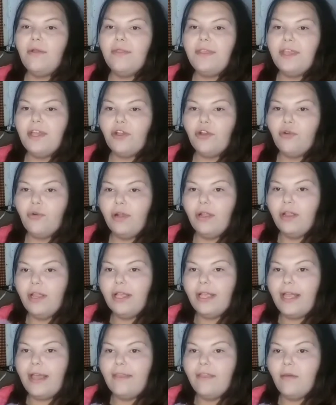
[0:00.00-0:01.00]
on the
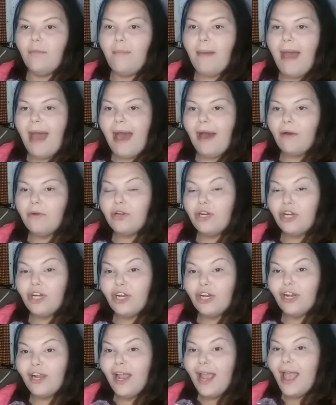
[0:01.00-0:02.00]
acrylic and the
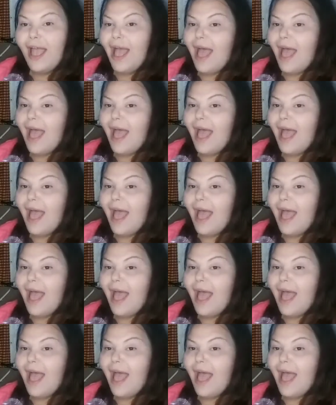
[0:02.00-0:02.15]
powder.